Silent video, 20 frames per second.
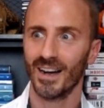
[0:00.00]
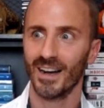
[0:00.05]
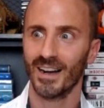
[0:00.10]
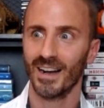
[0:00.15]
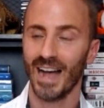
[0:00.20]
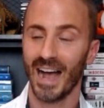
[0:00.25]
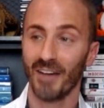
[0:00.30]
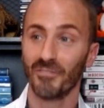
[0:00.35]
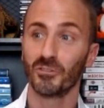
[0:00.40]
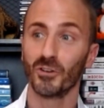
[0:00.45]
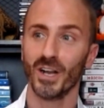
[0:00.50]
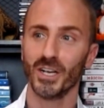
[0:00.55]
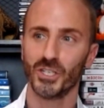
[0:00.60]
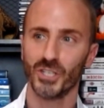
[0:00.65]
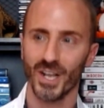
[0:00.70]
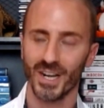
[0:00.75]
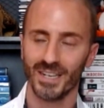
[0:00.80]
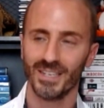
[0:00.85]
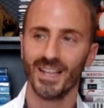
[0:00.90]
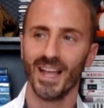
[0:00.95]
After I shut
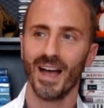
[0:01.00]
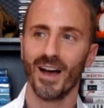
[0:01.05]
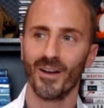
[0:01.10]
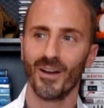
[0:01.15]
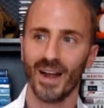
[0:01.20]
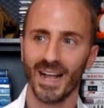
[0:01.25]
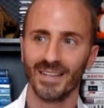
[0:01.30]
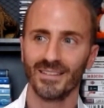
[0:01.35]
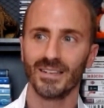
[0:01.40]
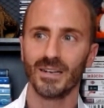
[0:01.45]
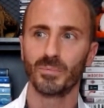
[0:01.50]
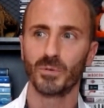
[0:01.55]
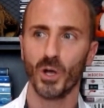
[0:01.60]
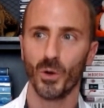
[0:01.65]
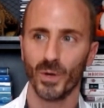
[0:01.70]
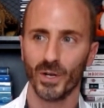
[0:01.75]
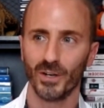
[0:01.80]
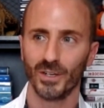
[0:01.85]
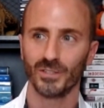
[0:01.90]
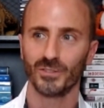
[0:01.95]
it down, I ended up going
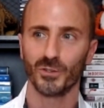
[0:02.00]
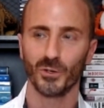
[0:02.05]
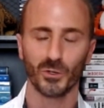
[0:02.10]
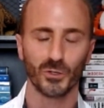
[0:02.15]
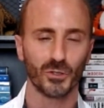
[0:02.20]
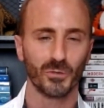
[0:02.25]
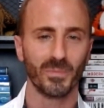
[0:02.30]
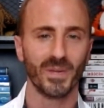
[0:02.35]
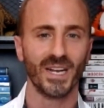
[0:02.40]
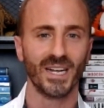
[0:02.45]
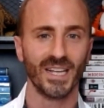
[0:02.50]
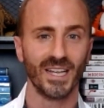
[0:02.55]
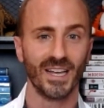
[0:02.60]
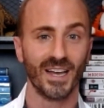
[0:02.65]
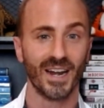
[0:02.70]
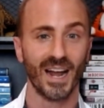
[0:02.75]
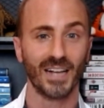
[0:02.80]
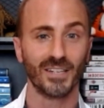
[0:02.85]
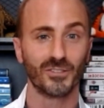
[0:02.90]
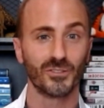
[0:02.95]
on social media and
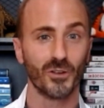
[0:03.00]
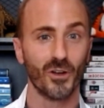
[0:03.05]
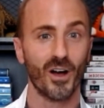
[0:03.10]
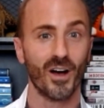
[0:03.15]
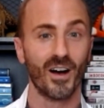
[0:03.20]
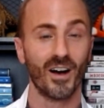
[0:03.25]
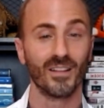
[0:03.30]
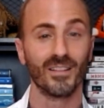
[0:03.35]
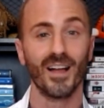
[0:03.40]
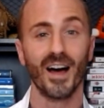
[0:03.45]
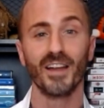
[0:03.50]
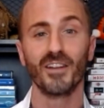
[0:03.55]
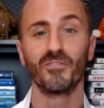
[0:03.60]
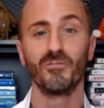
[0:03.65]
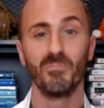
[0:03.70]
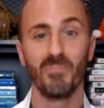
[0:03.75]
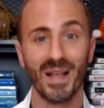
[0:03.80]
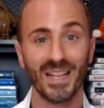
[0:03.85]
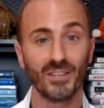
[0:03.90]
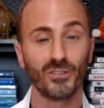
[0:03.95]
I saw a lot of
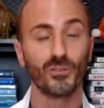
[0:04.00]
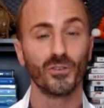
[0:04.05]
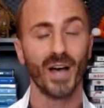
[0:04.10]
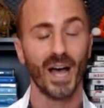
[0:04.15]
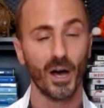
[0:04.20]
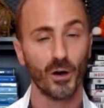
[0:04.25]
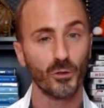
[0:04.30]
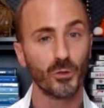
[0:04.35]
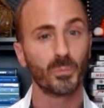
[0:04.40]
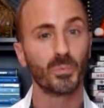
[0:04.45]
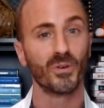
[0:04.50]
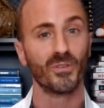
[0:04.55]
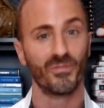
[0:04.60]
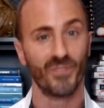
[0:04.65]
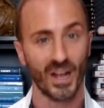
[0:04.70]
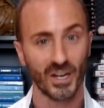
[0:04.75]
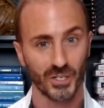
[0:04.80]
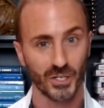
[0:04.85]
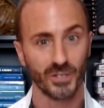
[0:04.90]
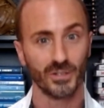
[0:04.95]
mental health
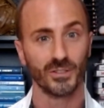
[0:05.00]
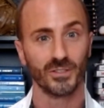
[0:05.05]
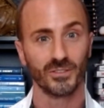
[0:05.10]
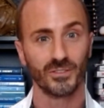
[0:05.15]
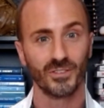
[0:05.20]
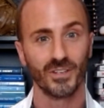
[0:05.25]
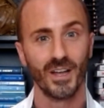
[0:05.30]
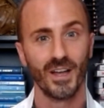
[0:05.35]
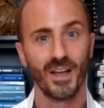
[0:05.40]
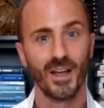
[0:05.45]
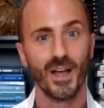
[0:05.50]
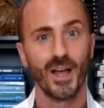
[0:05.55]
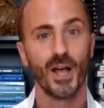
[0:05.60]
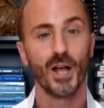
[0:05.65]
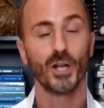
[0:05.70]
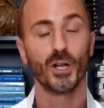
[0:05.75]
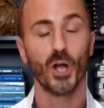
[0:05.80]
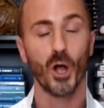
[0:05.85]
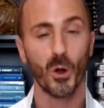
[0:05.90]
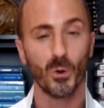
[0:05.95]
professionals
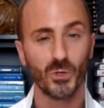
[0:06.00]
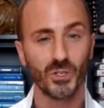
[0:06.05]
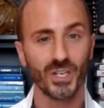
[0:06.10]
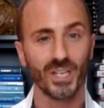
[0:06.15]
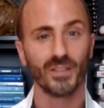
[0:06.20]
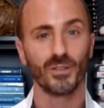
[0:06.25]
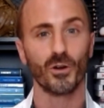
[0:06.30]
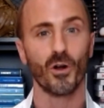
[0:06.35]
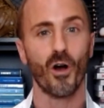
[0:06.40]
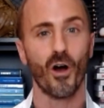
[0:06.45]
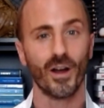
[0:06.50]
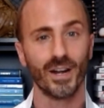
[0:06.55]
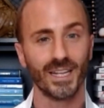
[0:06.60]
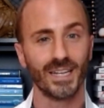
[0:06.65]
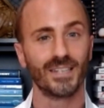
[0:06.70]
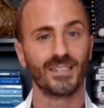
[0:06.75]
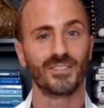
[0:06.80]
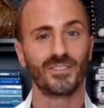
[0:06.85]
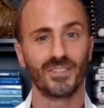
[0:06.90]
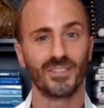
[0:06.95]
coaching their
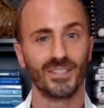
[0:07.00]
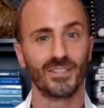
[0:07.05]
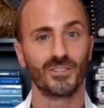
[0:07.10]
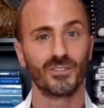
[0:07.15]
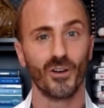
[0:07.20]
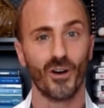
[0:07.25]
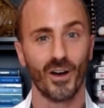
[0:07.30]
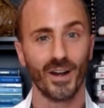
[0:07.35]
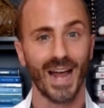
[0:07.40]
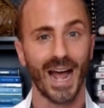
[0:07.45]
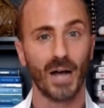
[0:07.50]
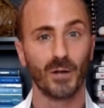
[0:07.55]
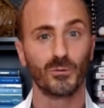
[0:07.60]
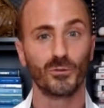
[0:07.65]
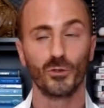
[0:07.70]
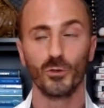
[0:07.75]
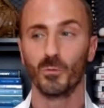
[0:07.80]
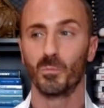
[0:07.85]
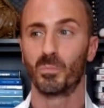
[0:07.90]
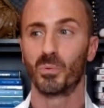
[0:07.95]
audiences on how
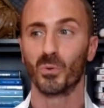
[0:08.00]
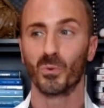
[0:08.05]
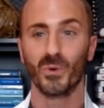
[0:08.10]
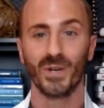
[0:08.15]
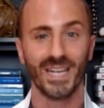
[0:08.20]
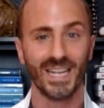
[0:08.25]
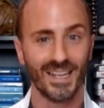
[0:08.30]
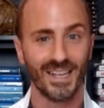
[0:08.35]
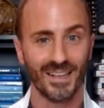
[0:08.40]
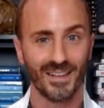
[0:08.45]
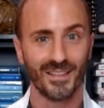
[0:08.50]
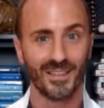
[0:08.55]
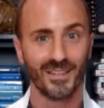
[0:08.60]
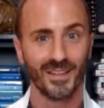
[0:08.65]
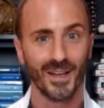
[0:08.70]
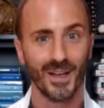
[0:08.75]
to breathe